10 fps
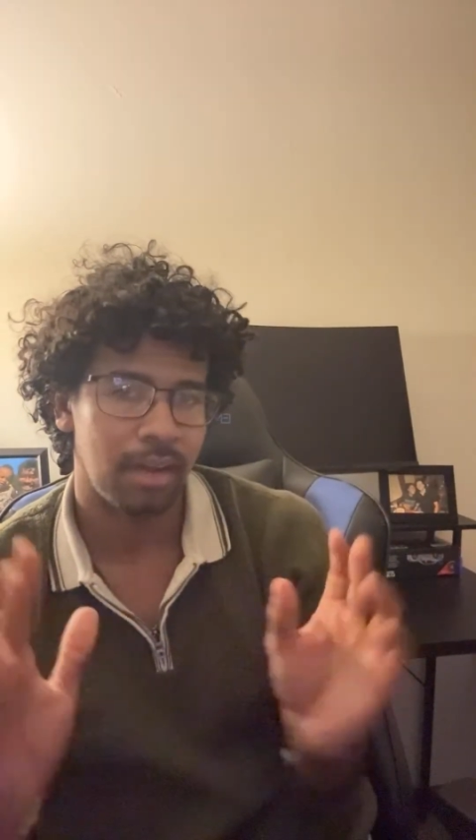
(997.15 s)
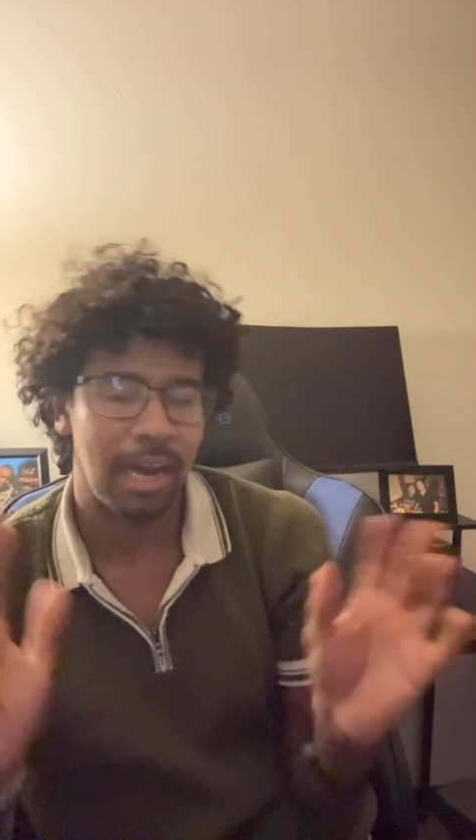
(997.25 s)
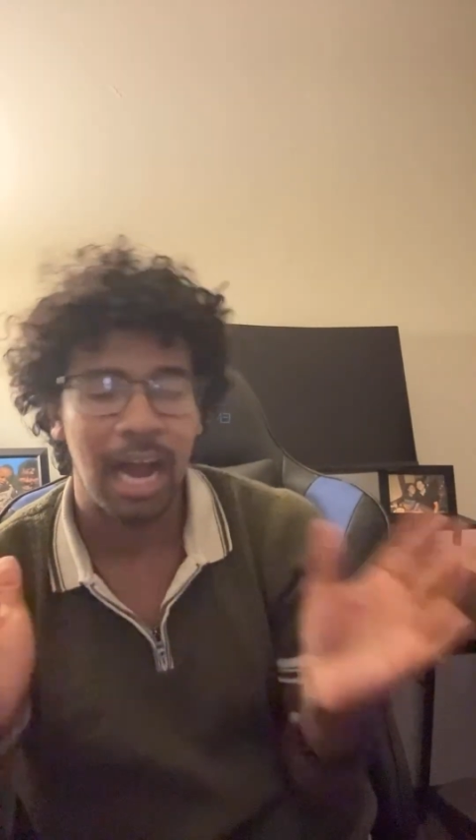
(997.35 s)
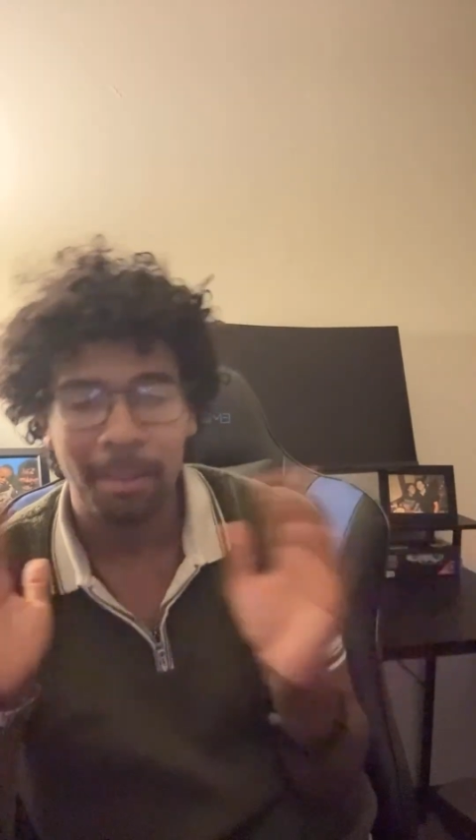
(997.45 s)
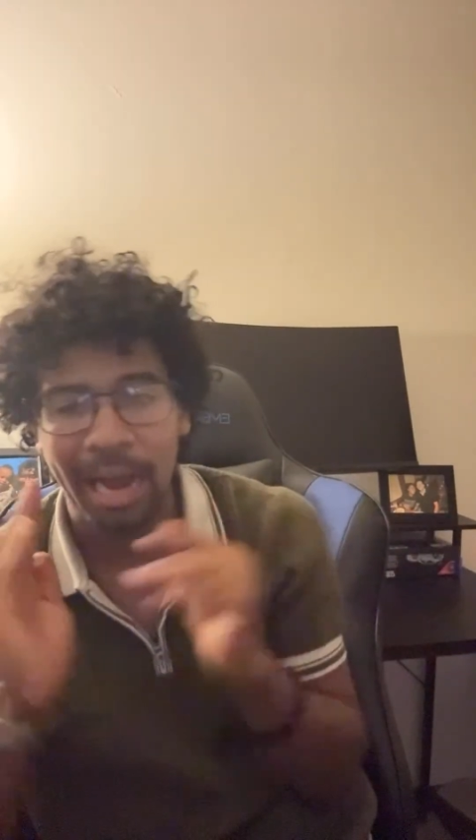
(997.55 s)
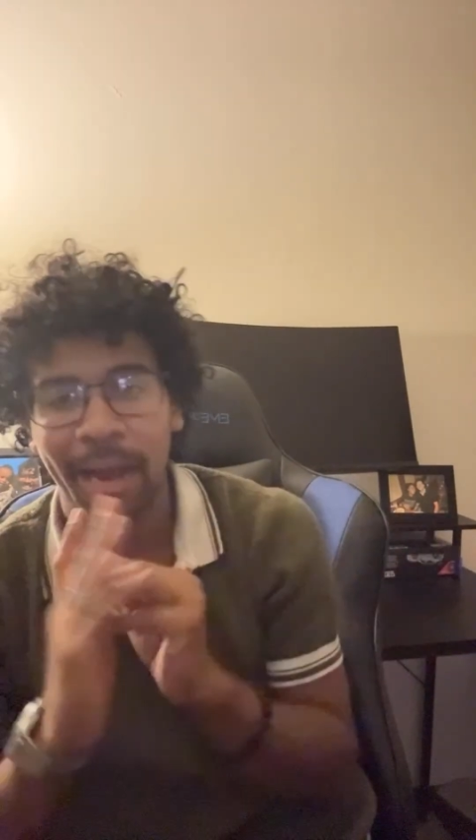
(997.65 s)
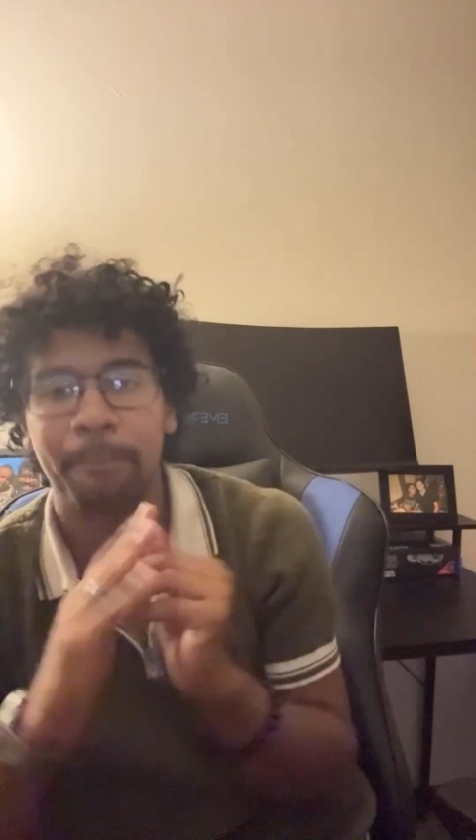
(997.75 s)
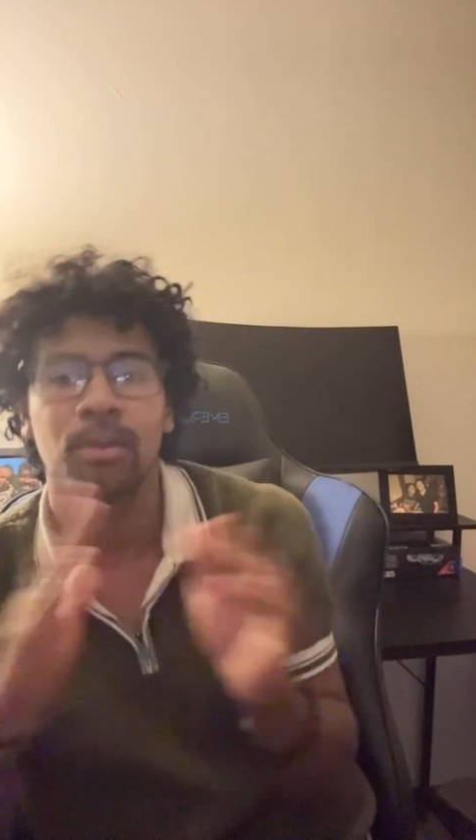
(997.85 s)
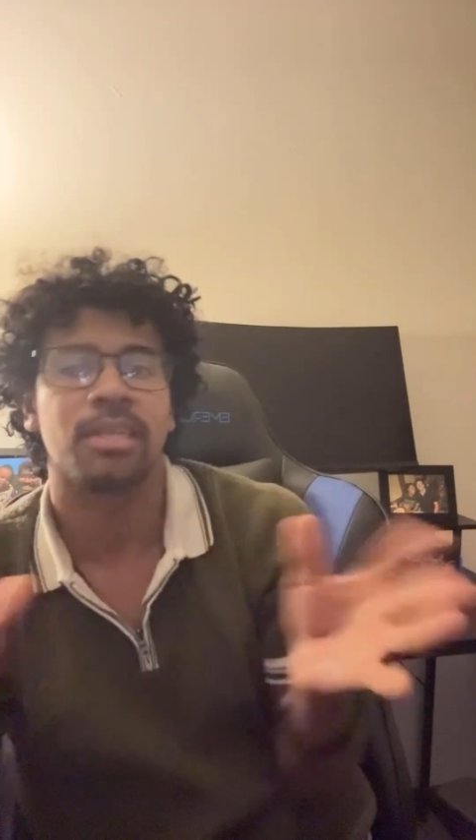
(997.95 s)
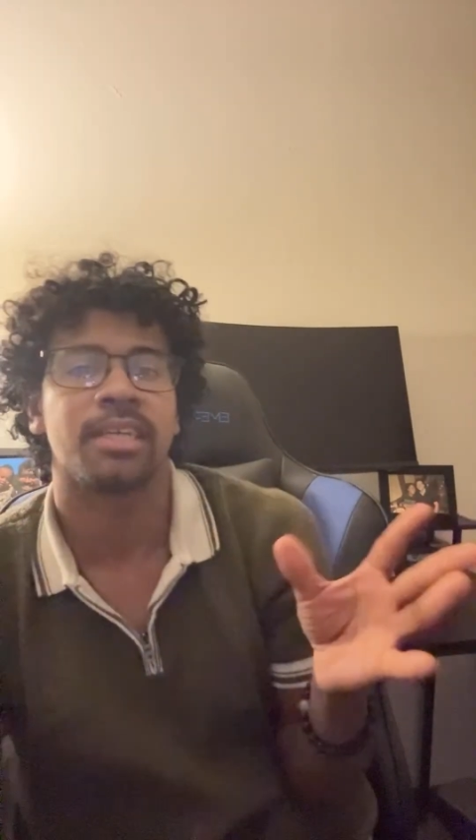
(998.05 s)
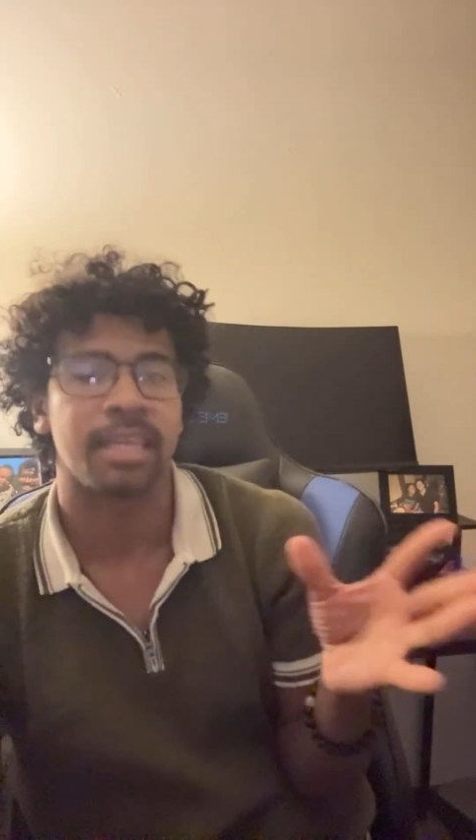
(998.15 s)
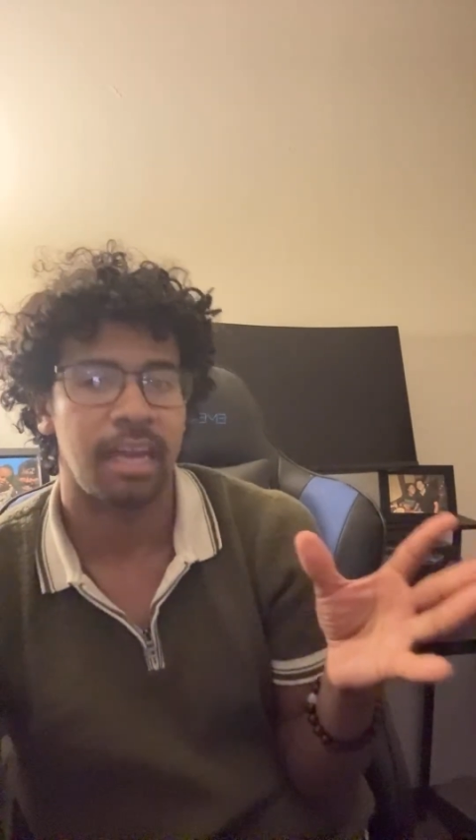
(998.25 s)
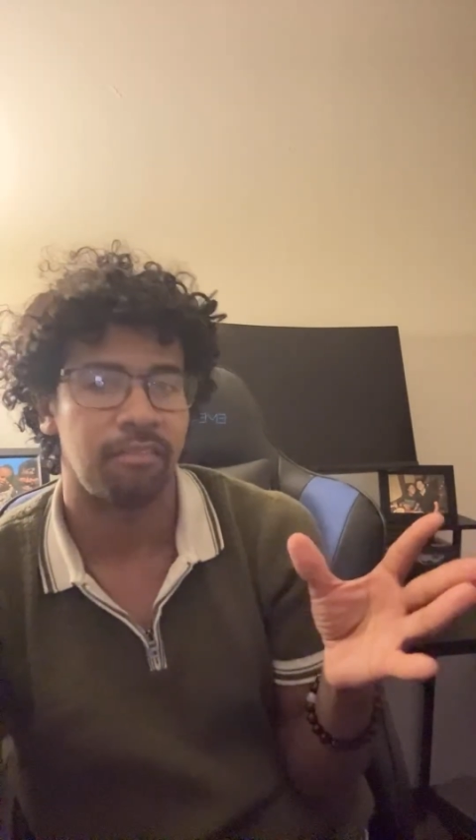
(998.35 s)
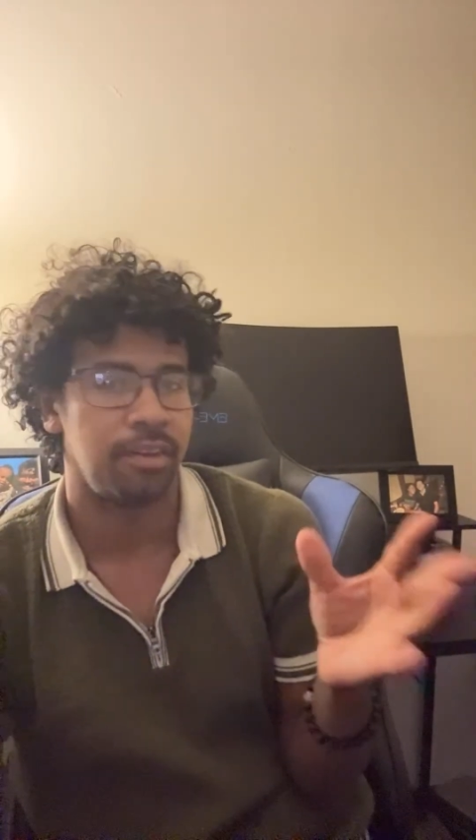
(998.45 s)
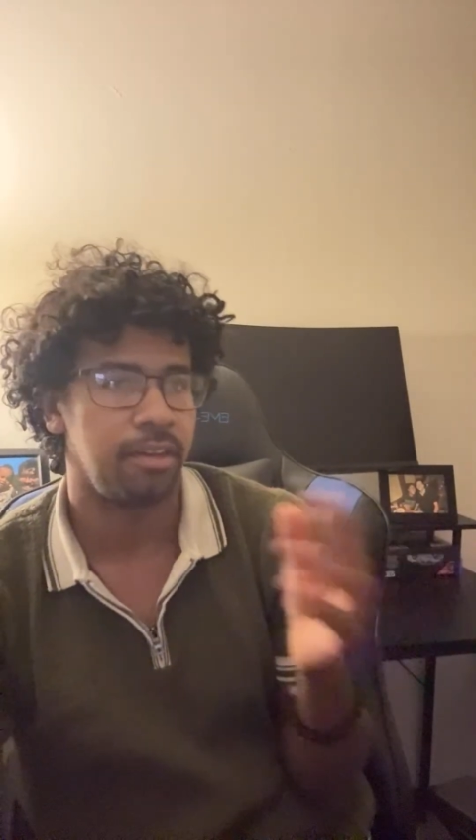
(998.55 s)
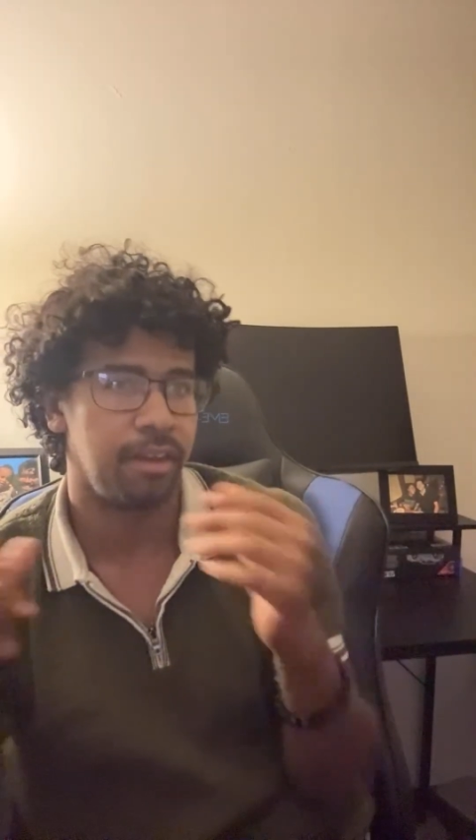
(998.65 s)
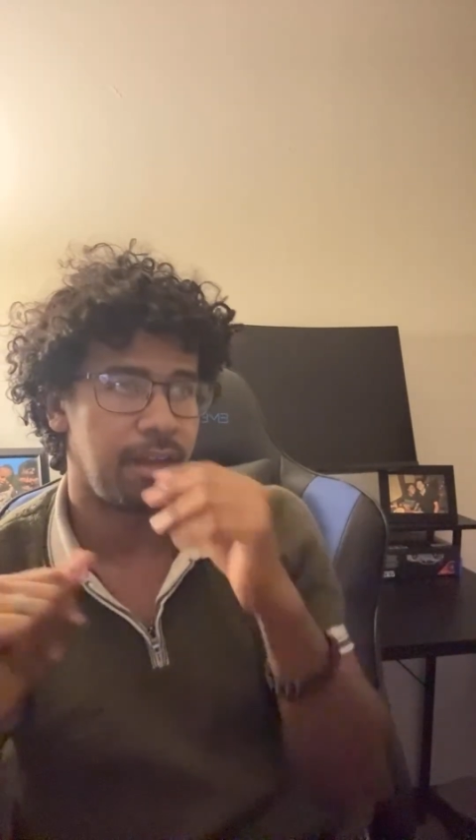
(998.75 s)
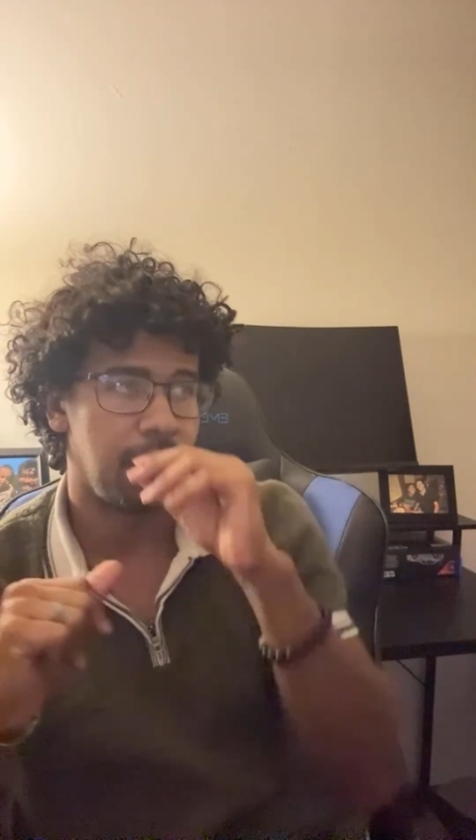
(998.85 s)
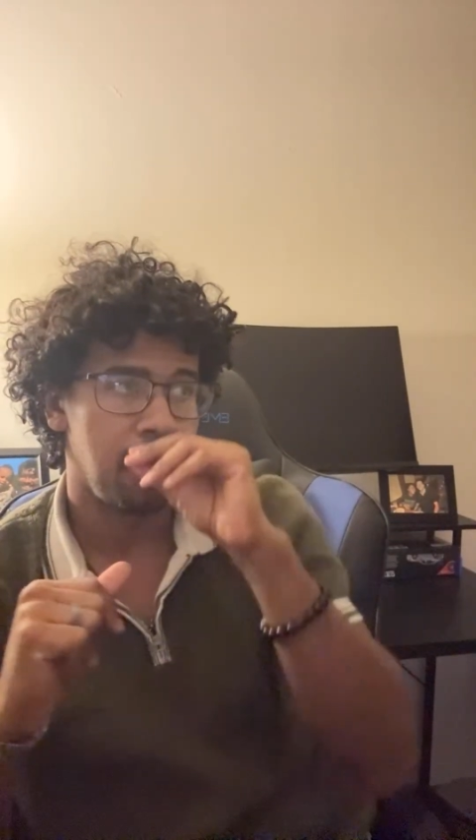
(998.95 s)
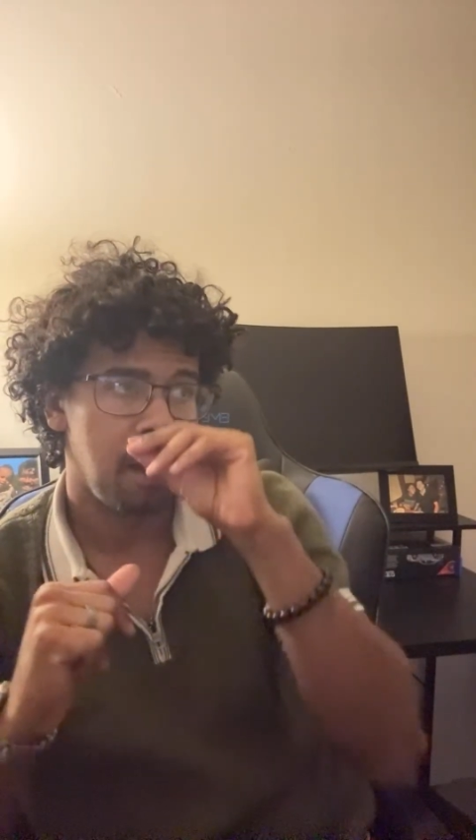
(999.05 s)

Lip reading: I personally haven't done it.